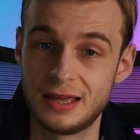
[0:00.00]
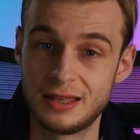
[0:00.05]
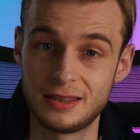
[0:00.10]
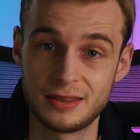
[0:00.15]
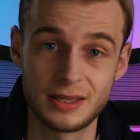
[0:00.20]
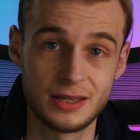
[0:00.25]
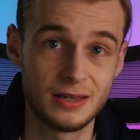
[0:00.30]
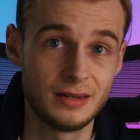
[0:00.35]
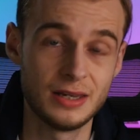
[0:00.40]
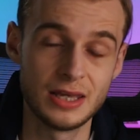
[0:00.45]

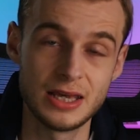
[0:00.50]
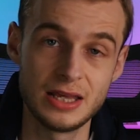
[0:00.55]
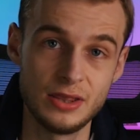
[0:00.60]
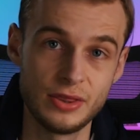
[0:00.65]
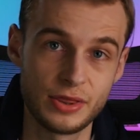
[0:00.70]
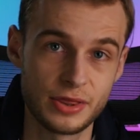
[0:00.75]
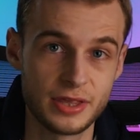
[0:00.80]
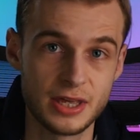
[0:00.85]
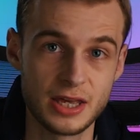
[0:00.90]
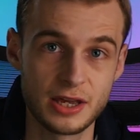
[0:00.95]
then in
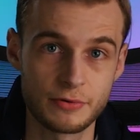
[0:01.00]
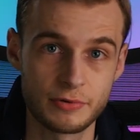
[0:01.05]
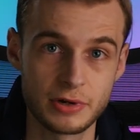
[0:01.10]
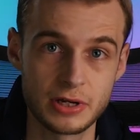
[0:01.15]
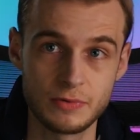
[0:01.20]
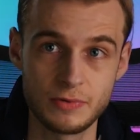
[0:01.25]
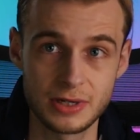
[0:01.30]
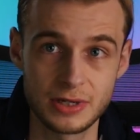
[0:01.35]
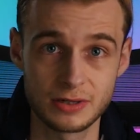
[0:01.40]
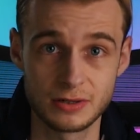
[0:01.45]

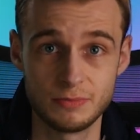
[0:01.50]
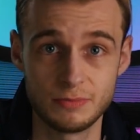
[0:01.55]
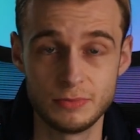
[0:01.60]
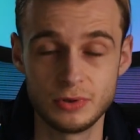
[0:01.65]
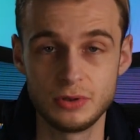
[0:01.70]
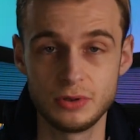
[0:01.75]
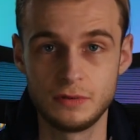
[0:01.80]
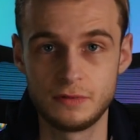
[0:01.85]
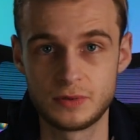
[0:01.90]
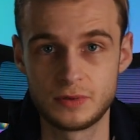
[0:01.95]
theory, we could
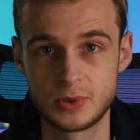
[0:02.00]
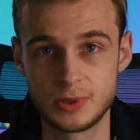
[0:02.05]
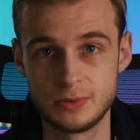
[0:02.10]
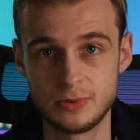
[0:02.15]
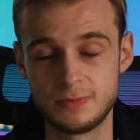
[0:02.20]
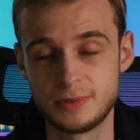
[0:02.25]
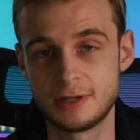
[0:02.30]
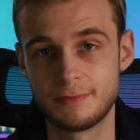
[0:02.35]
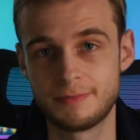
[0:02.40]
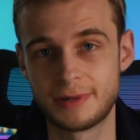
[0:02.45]
move to
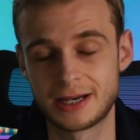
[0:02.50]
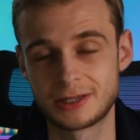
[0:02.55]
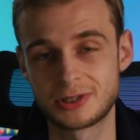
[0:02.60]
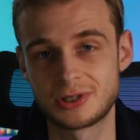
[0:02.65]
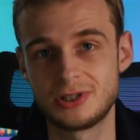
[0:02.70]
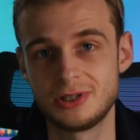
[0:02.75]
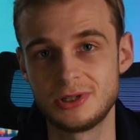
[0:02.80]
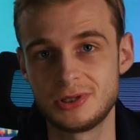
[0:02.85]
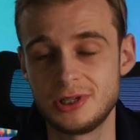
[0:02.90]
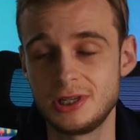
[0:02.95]

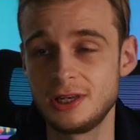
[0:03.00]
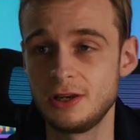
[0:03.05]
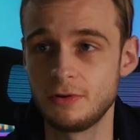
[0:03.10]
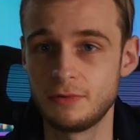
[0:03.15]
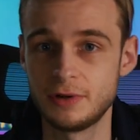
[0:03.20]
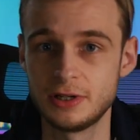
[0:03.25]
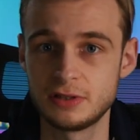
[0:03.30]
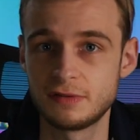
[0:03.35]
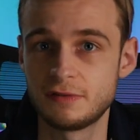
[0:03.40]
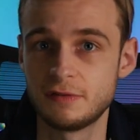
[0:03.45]
pastures new,
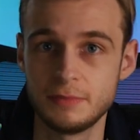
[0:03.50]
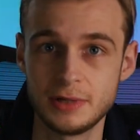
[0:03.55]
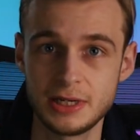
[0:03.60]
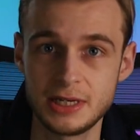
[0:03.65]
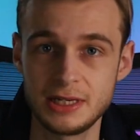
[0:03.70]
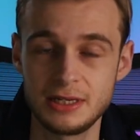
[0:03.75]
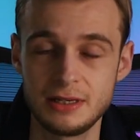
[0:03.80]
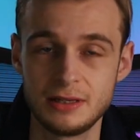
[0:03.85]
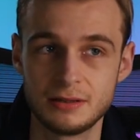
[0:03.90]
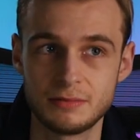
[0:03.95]
which for
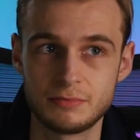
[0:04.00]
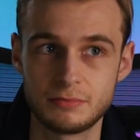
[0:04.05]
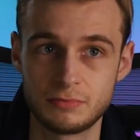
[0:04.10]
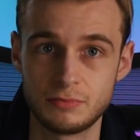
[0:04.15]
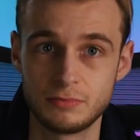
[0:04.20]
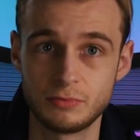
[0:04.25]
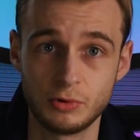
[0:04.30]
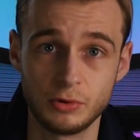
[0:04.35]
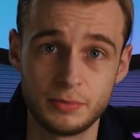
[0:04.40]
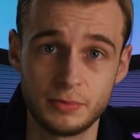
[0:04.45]
me
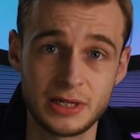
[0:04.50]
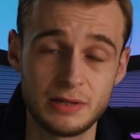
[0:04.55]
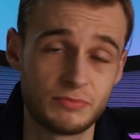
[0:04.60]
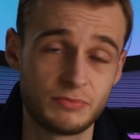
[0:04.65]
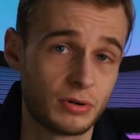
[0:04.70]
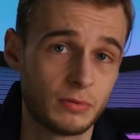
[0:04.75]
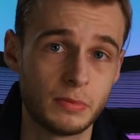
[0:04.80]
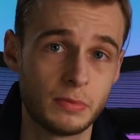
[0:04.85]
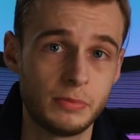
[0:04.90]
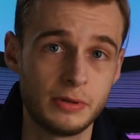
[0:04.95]
will mean
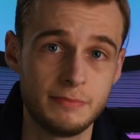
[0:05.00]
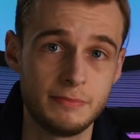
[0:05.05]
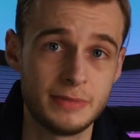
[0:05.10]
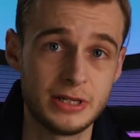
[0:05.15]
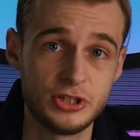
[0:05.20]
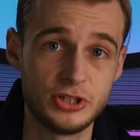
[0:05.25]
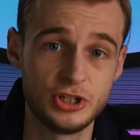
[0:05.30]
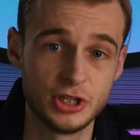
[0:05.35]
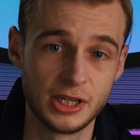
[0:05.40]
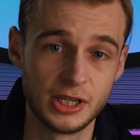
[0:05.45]
probably
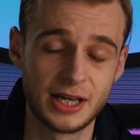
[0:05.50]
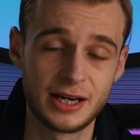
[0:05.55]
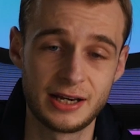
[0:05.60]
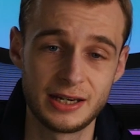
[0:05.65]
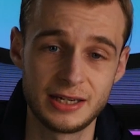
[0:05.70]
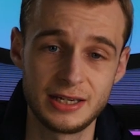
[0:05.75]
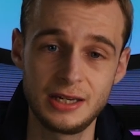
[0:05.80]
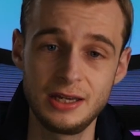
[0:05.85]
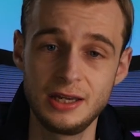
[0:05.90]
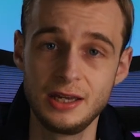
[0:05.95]

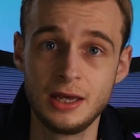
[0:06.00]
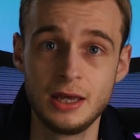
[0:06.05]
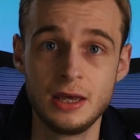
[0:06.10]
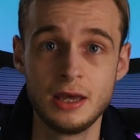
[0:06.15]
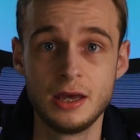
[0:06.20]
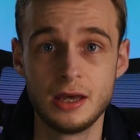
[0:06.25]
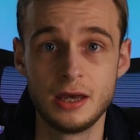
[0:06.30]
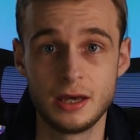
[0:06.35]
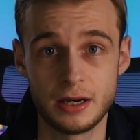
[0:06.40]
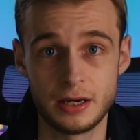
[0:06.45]
mid-July,
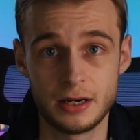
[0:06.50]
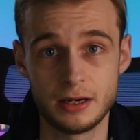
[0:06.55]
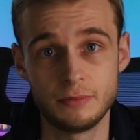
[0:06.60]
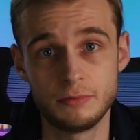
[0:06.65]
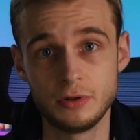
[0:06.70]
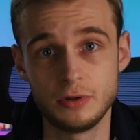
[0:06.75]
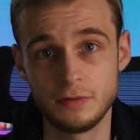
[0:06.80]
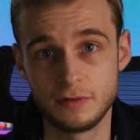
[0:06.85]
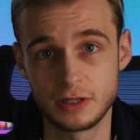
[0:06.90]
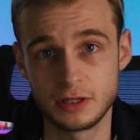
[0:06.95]

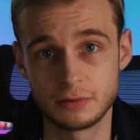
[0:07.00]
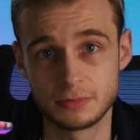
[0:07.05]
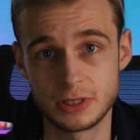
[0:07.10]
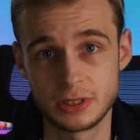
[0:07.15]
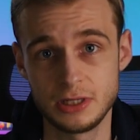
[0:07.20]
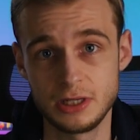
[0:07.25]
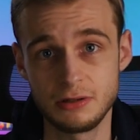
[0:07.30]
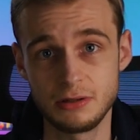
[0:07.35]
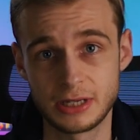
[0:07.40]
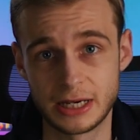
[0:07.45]
moving up to
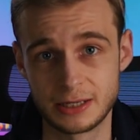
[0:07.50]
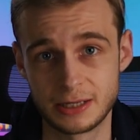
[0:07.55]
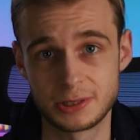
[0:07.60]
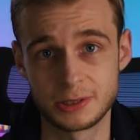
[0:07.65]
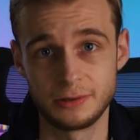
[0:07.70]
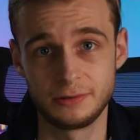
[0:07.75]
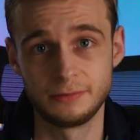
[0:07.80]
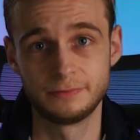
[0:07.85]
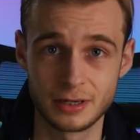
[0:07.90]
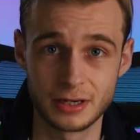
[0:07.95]

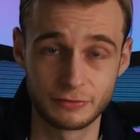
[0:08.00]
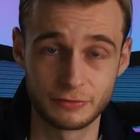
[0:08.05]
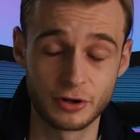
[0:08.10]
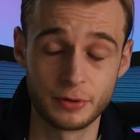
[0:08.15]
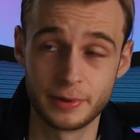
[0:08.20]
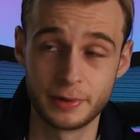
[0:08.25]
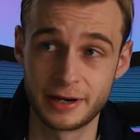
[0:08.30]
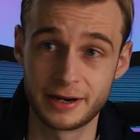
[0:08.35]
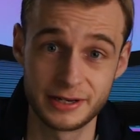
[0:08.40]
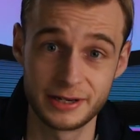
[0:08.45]
Newcastle. I've
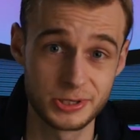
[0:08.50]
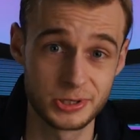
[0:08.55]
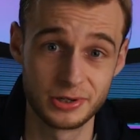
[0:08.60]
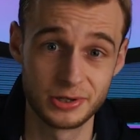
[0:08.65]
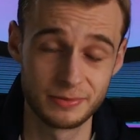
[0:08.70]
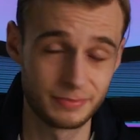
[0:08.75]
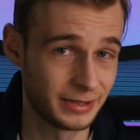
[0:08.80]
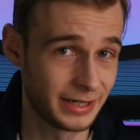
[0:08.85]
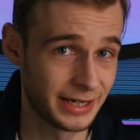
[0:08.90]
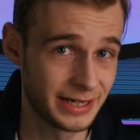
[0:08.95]
got my eyes on
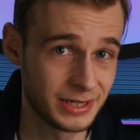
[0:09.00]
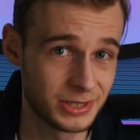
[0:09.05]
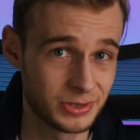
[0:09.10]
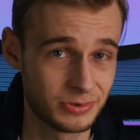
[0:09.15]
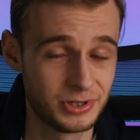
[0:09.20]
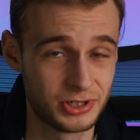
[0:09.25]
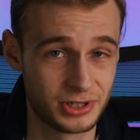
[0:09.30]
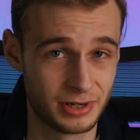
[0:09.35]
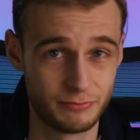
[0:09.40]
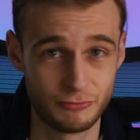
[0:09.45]
a place
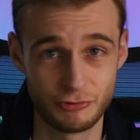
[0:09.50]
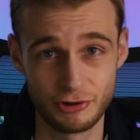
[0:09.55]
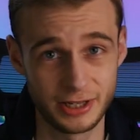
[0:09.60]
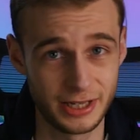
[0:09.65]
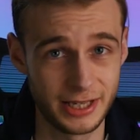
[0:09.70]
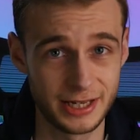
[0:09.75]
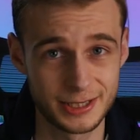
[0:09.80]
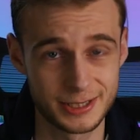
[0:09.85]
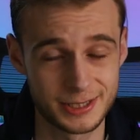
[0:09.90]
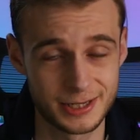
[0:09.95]
which I'm
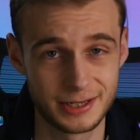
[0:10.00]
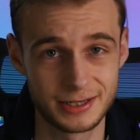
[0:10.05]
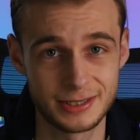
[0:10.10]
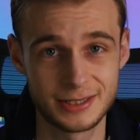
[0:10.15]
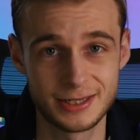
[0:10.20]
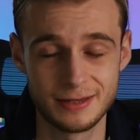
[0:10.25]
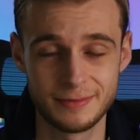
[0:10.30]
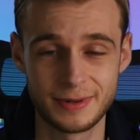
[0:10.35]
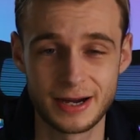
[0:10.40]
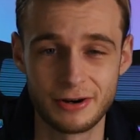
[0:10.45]
really
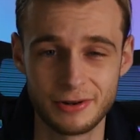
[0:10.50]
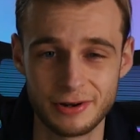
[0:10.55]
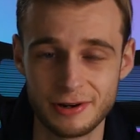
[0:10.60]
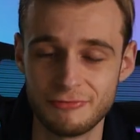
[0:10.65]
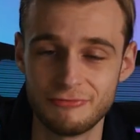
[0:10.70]
excited about, and I